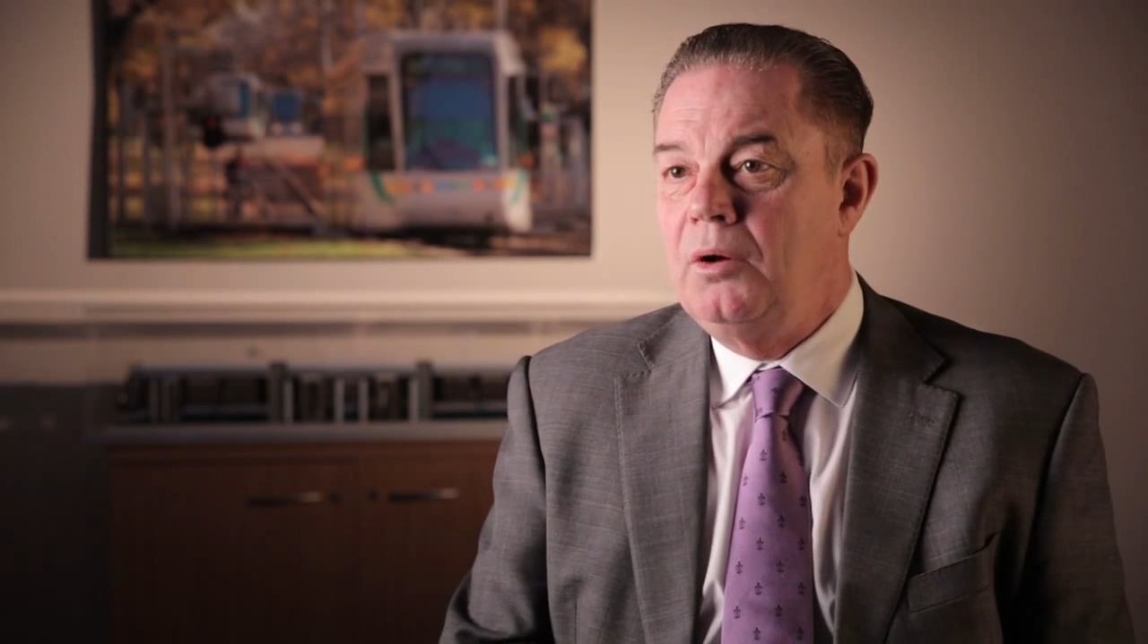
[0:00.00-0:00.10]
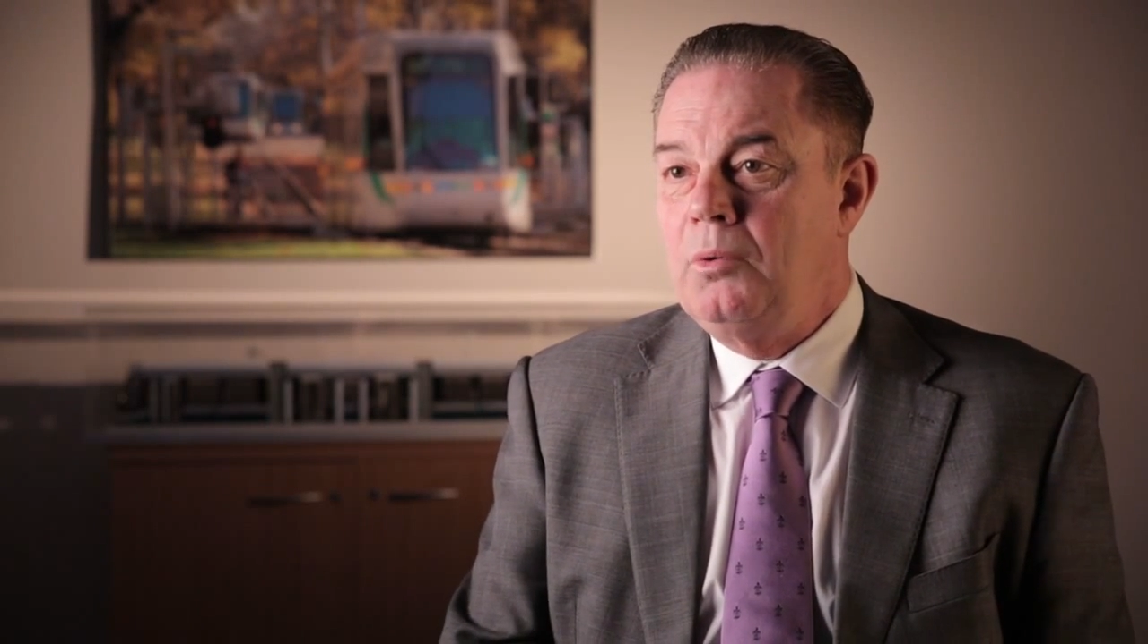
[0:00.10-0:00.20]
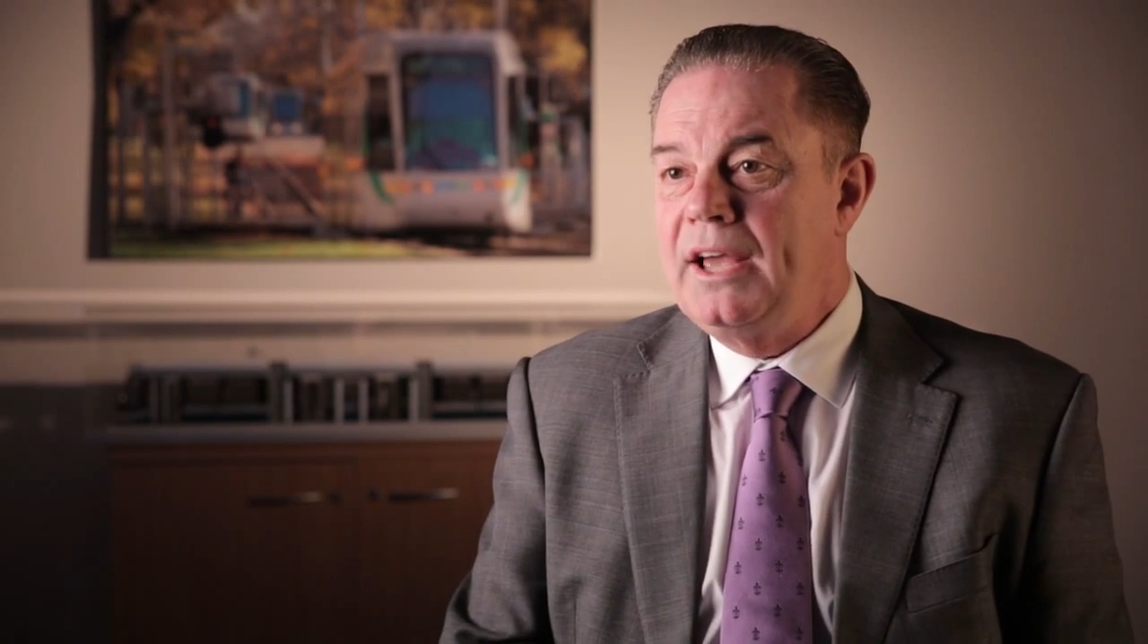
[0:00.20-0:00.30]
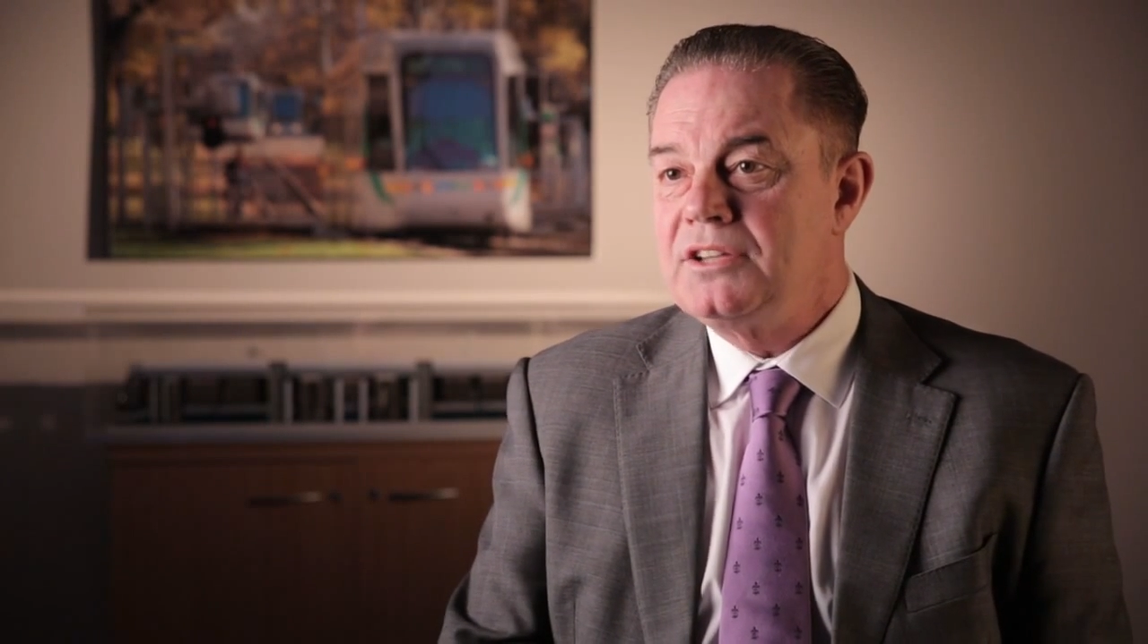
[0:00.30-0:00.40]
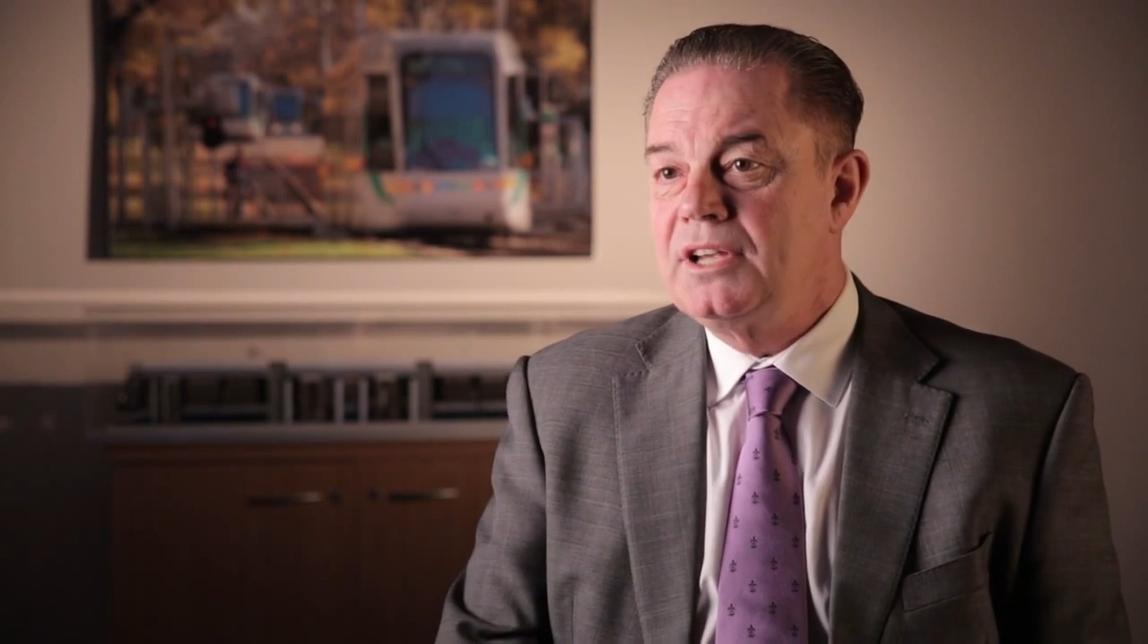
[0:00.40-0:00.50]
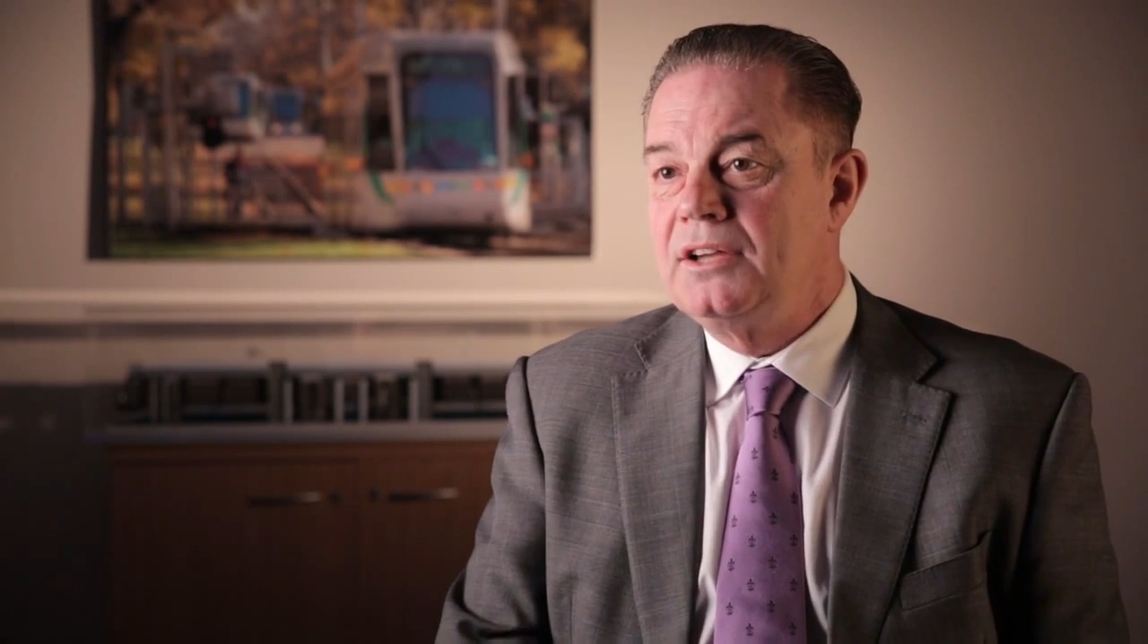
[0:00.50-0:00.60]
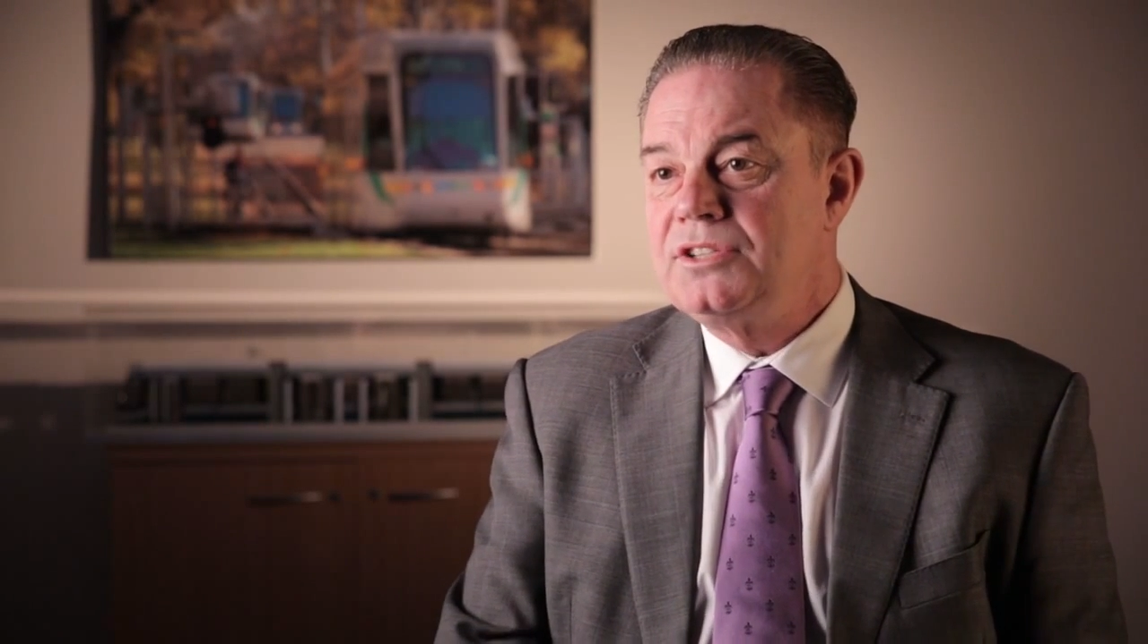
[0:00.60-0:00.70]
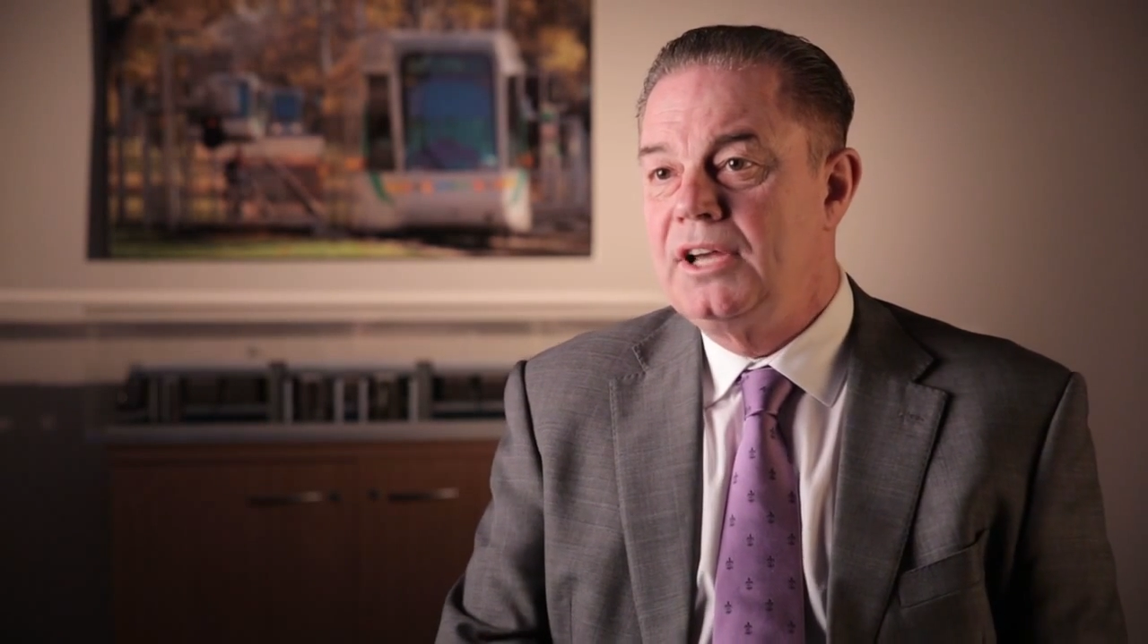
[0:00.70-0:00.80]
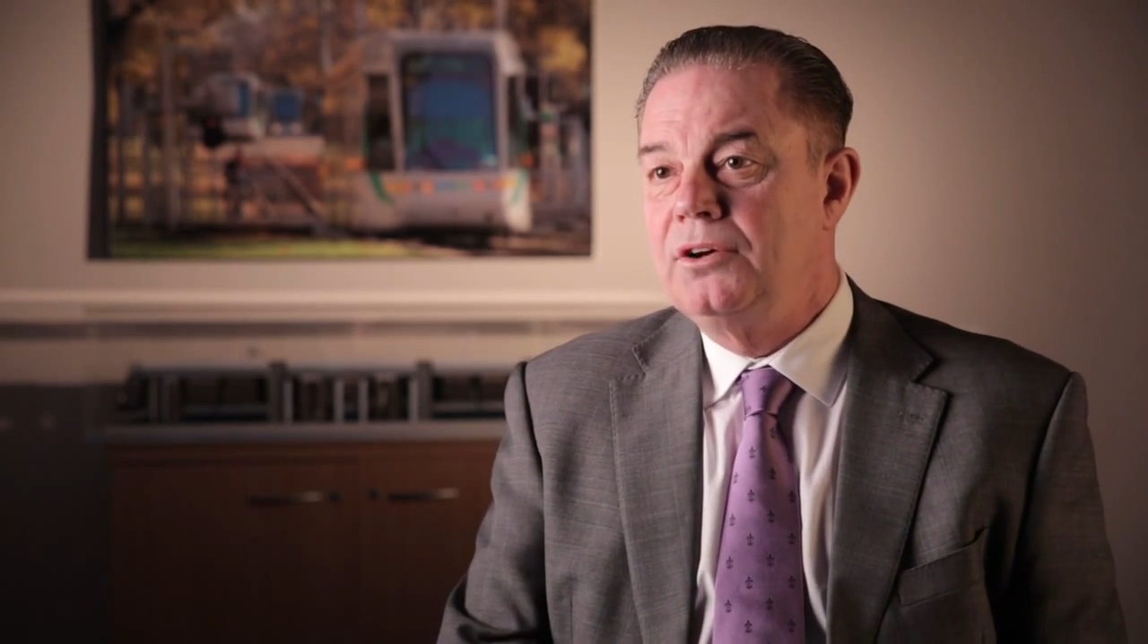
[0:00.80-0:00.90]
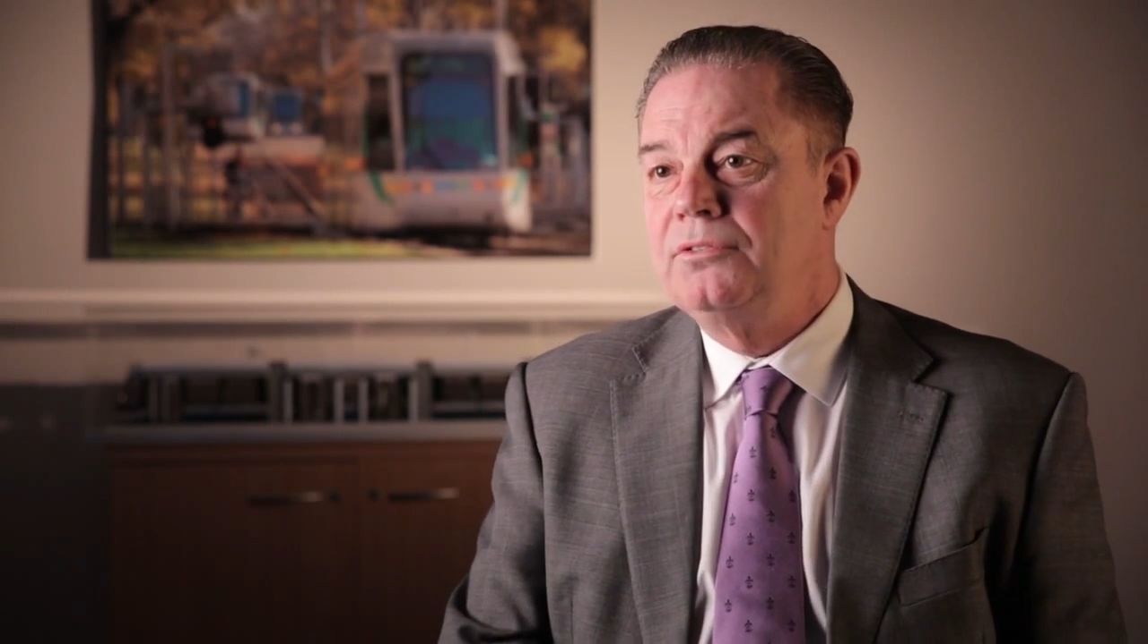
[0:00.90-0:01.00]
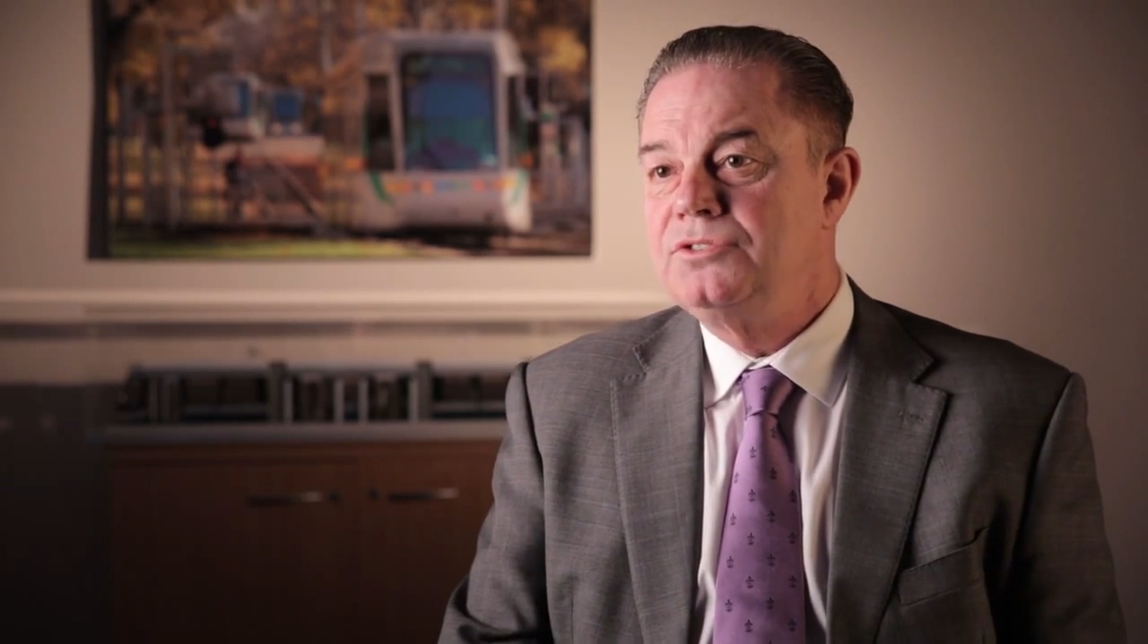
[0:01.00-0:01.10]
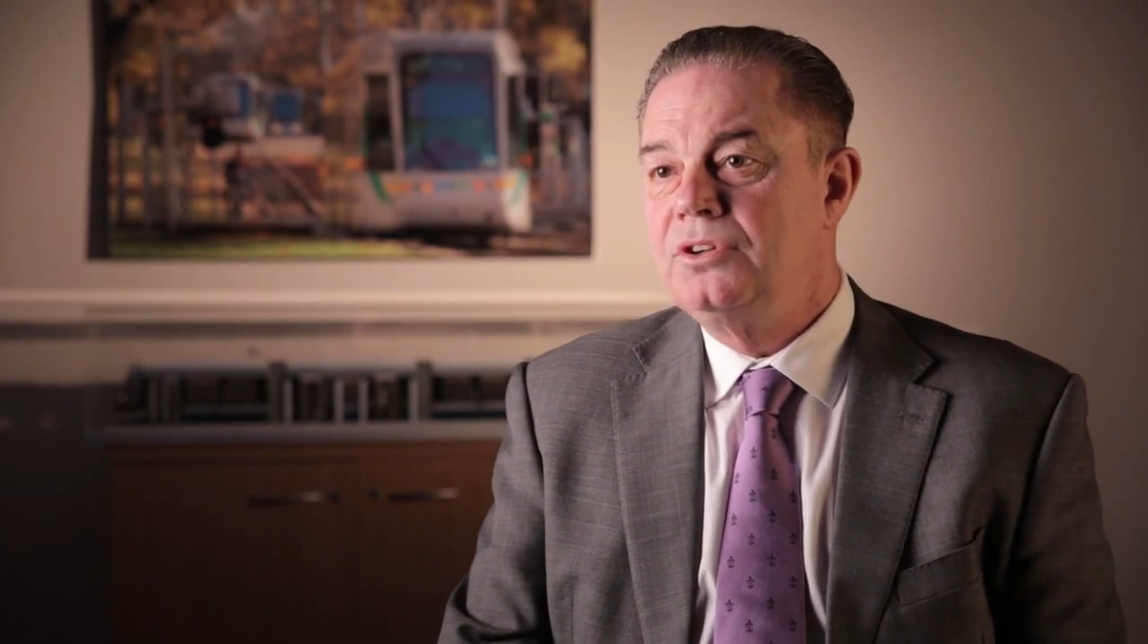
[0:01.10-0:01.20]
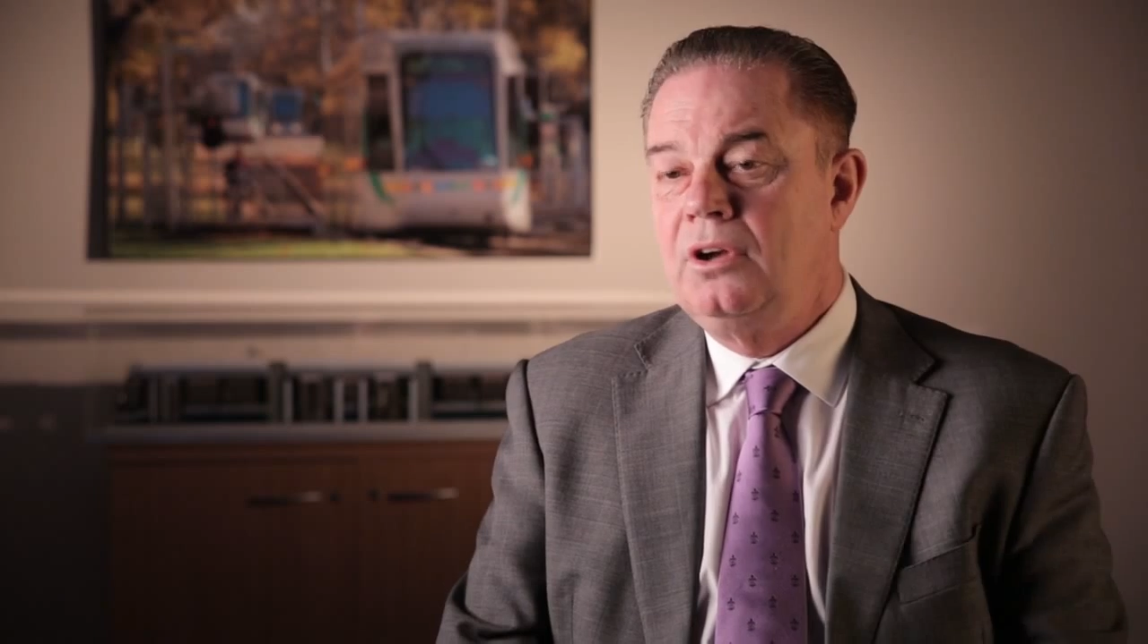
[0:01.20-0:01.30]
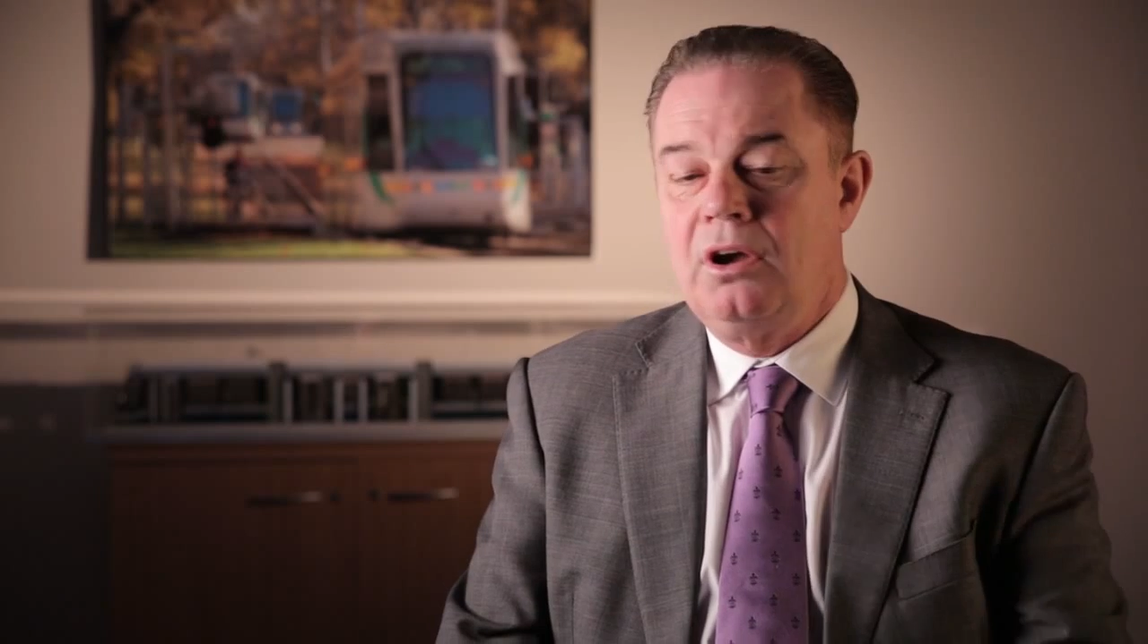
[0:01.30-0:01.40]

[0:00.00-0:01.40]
We ask ourselves,